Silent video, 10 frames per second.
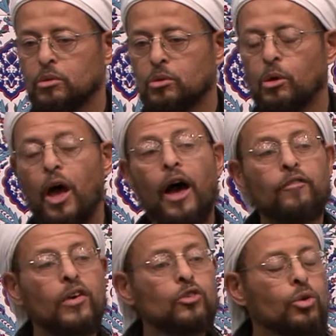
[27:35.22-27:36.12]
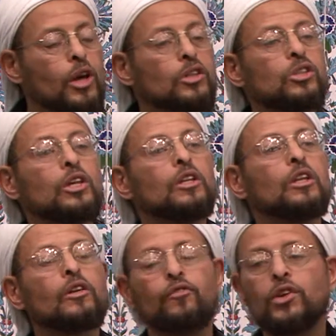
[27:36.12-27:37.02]
To have a
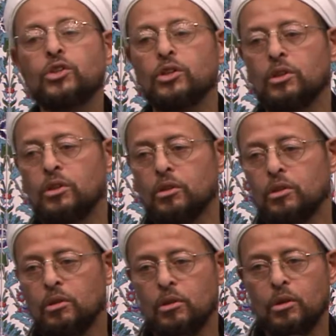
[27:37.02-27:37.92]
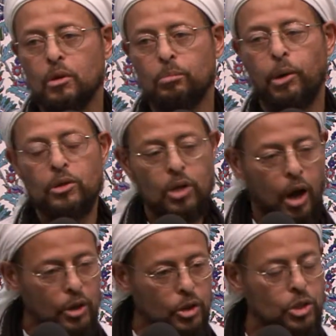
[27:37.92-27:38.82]
transcending vision. But to
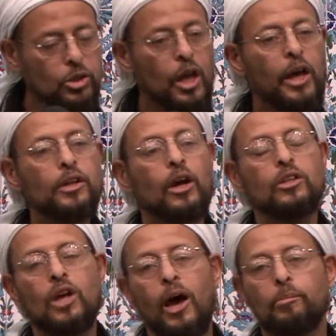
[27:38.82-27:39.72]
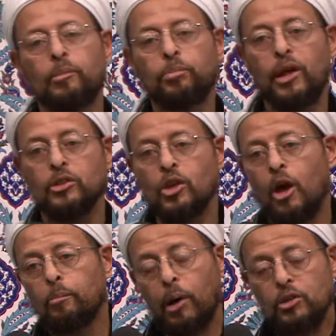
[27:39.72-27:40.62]
understand our time and place,
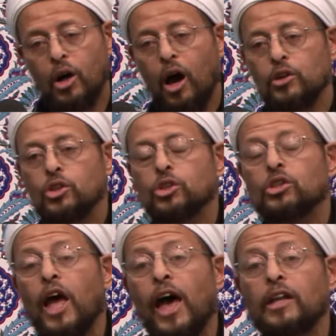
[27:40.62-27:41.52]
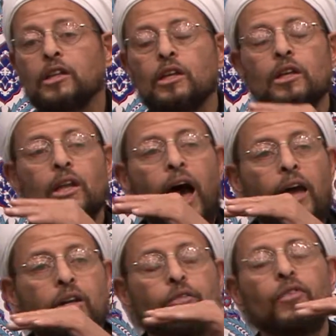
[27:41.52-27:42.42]
but to understand it in
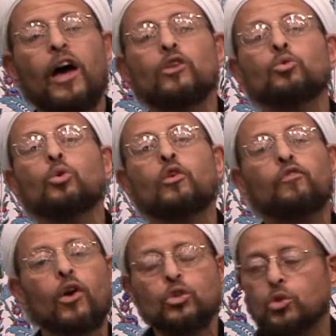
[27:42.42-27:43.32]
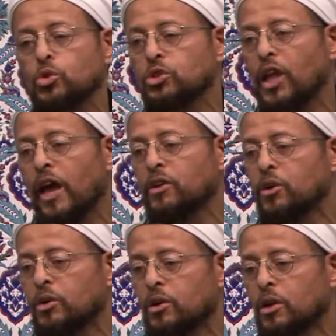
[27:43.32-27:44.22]
light of that universal
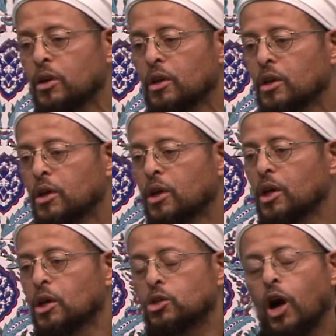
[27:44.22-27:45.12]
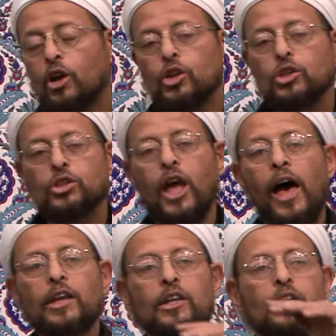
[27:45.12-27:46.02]
standard, to
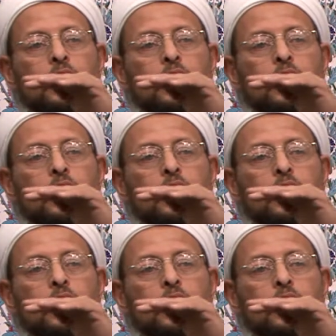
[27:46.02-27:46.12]
understand it in